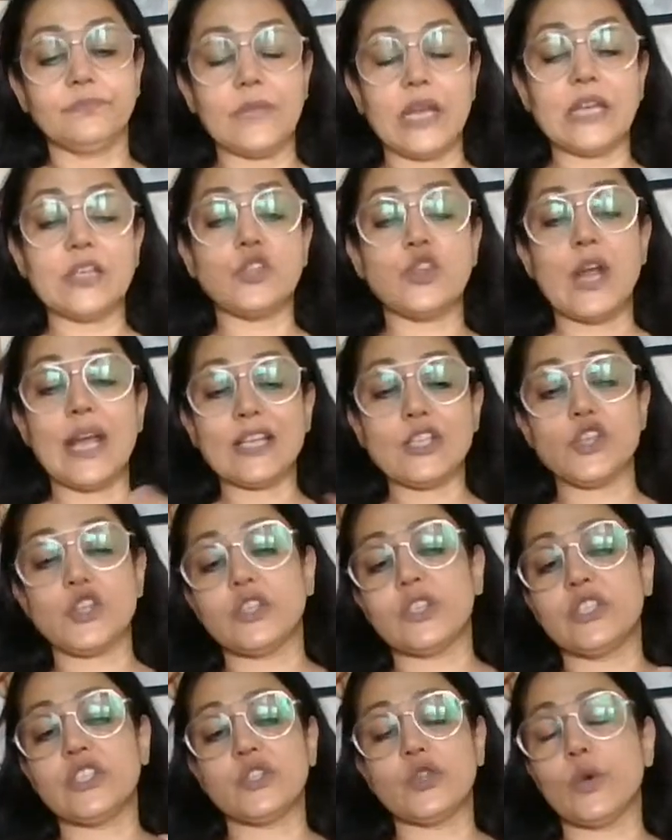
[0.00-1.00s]
attraction
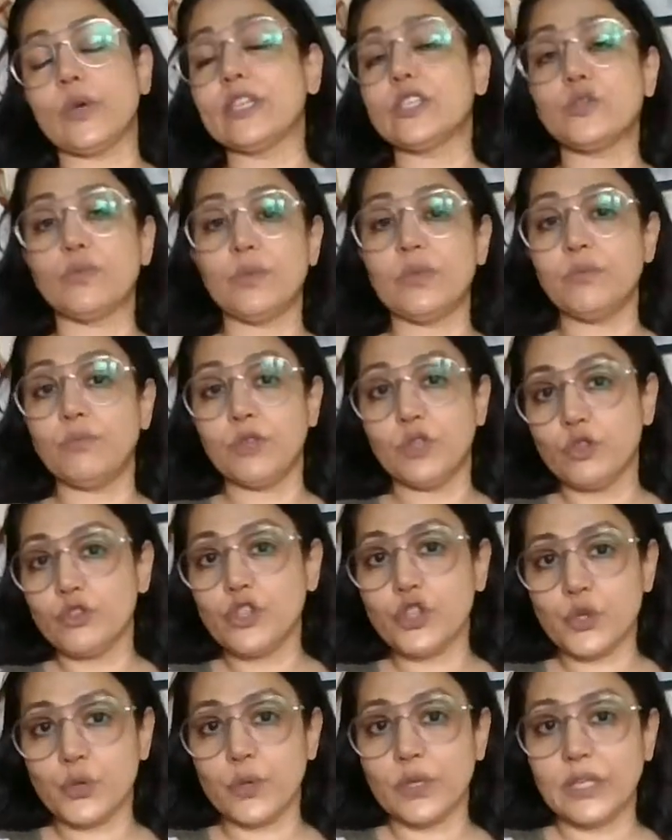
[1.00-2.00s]
is going to be
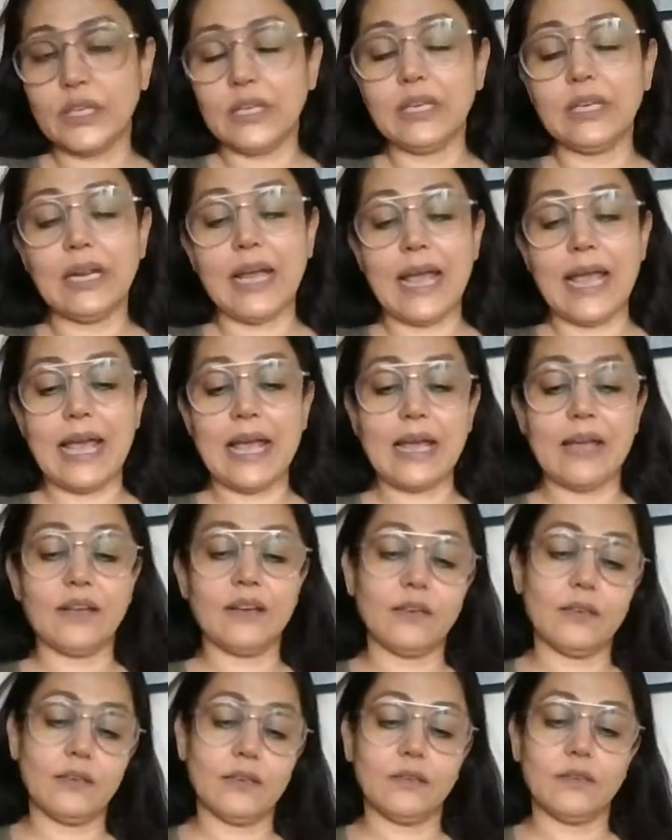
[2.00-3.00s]
mutual, and
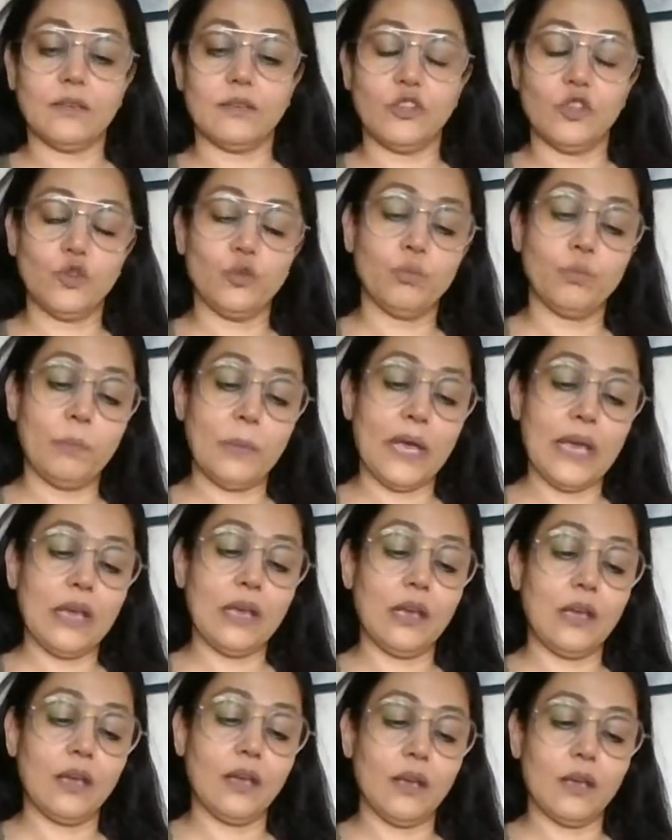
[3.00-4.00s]
you
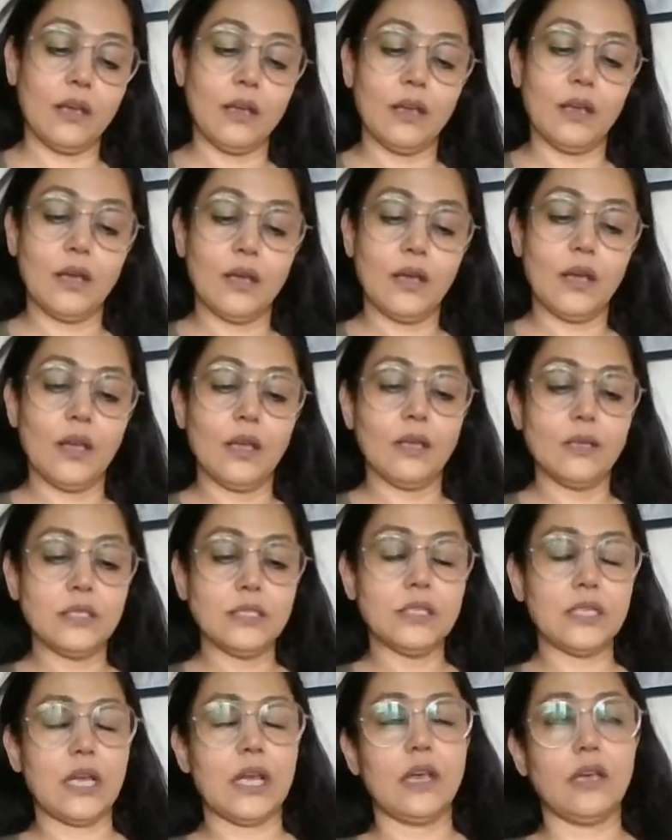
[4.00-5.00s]
may
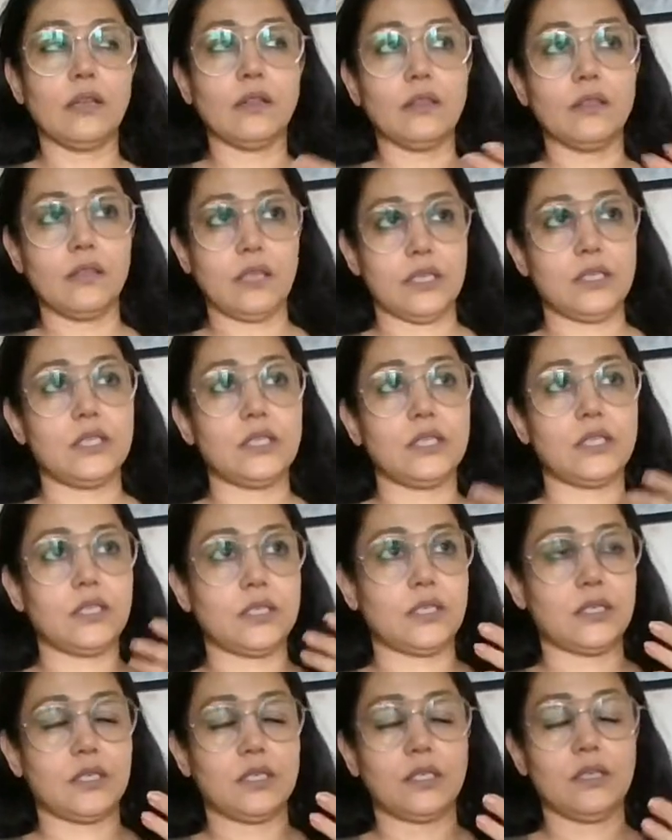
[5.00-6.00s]
take
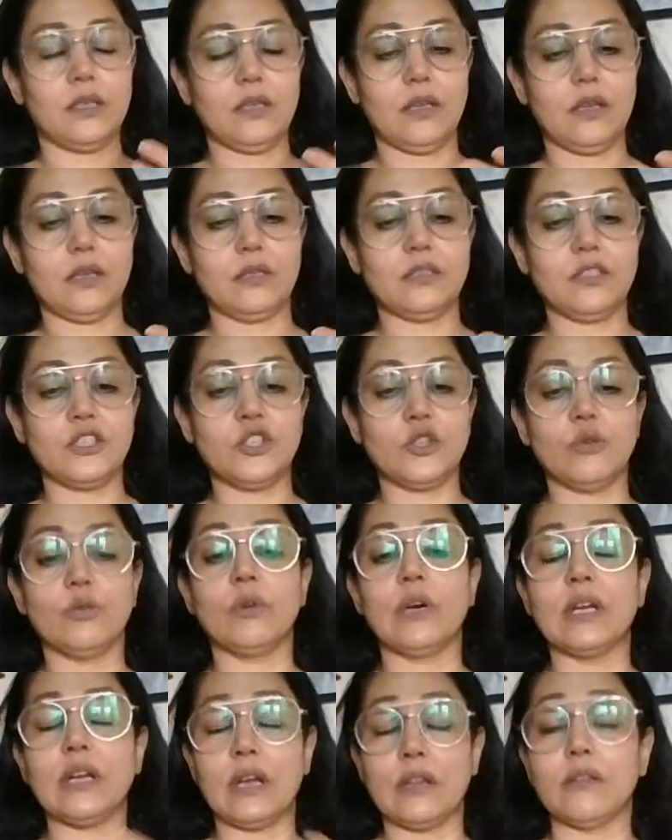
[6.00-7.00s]
this to
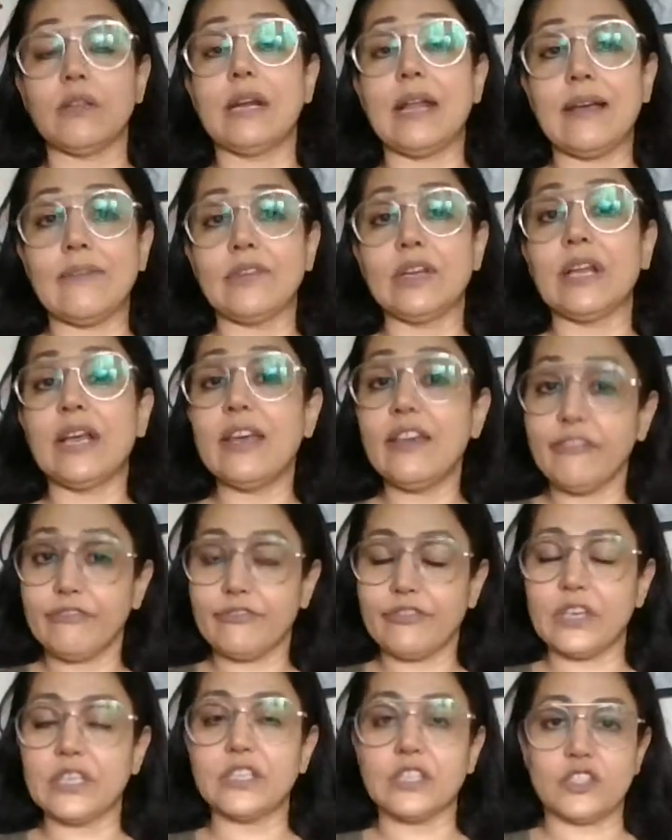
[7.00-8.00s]
another level if
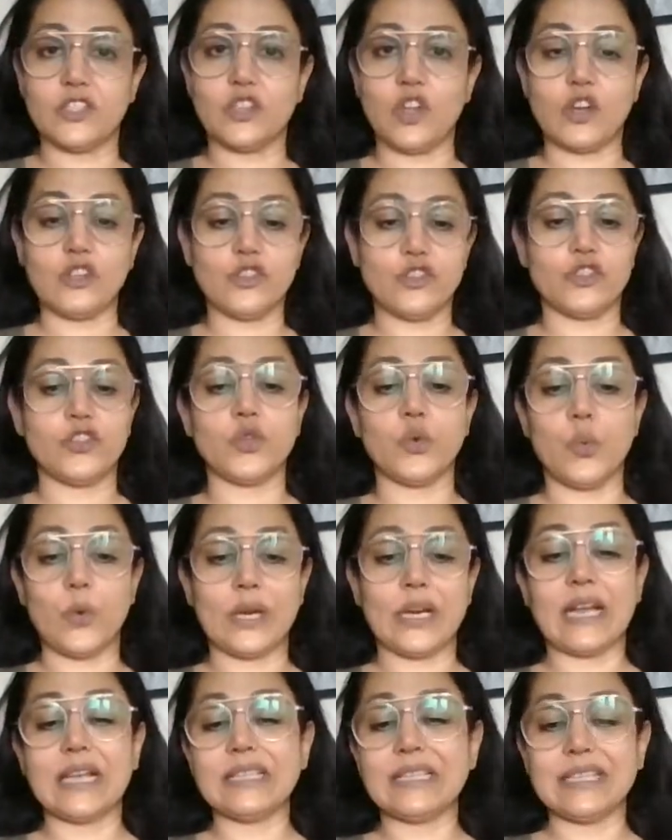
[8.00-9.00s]
it is not just a
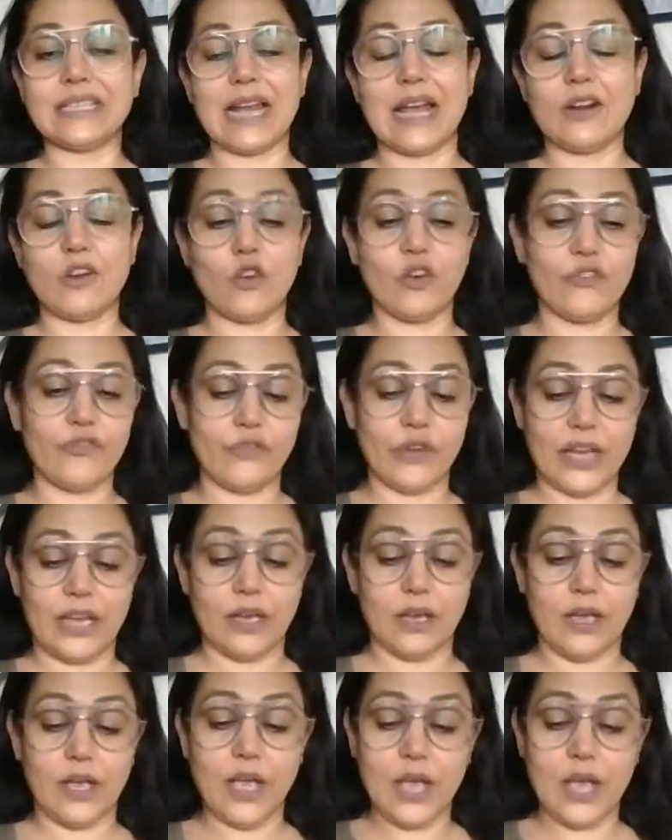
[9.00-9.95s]
one-night stand or a fling.